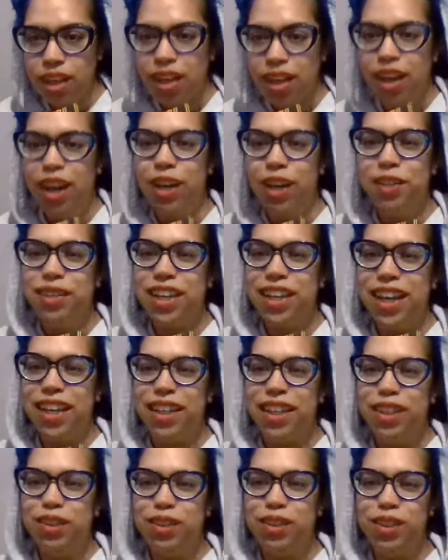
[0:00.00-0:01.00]
oh,
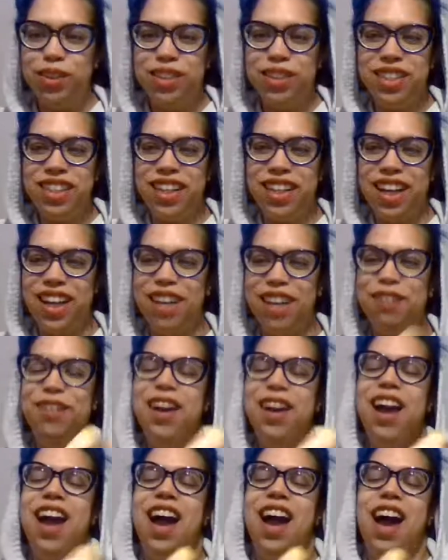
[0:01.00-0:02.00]
thank you, Golden Life.
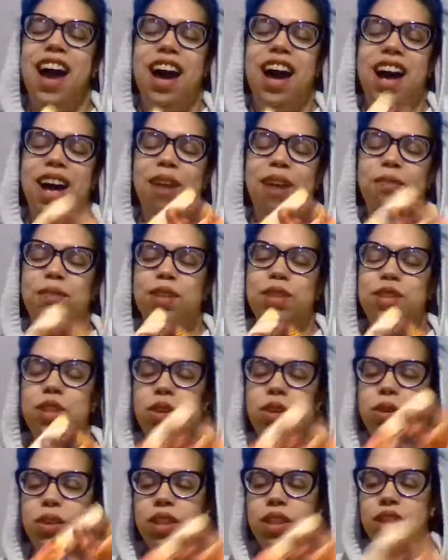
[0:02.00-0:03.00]

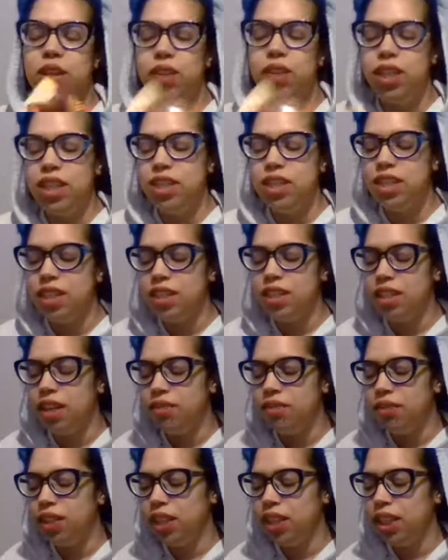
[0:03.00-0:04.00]
So there is
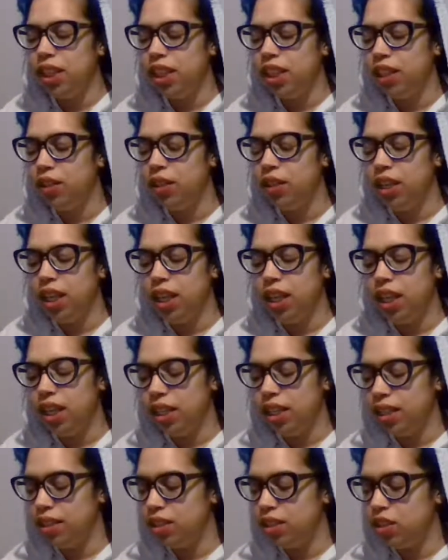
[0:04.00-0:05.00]
definitely here
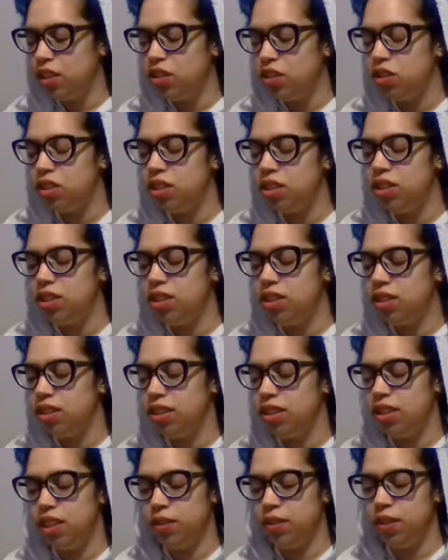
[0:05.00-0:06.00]

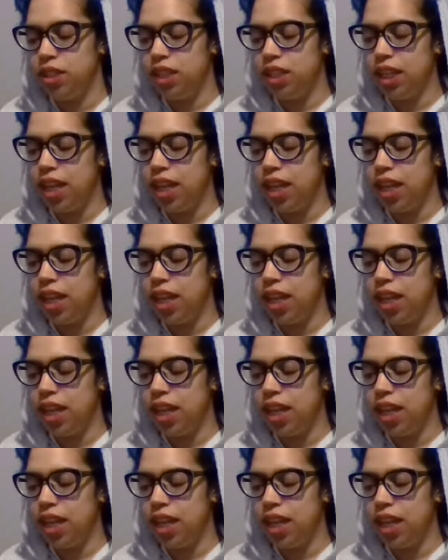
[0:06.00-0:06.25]
just seriously,